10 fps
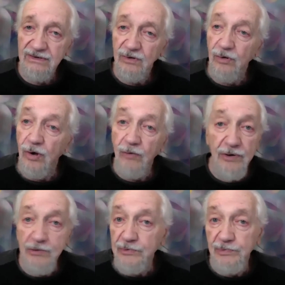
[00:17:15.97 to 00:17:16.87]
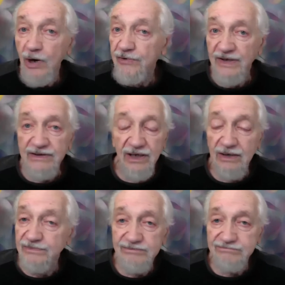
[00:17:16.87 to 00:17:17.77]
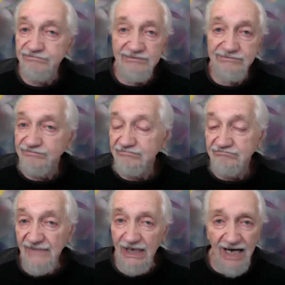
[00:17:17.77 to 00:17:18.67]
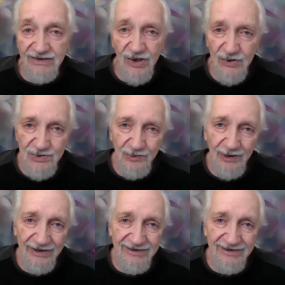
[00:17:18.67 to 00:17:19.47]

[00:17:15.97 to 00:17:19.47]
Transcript: or we would both end up God knows where.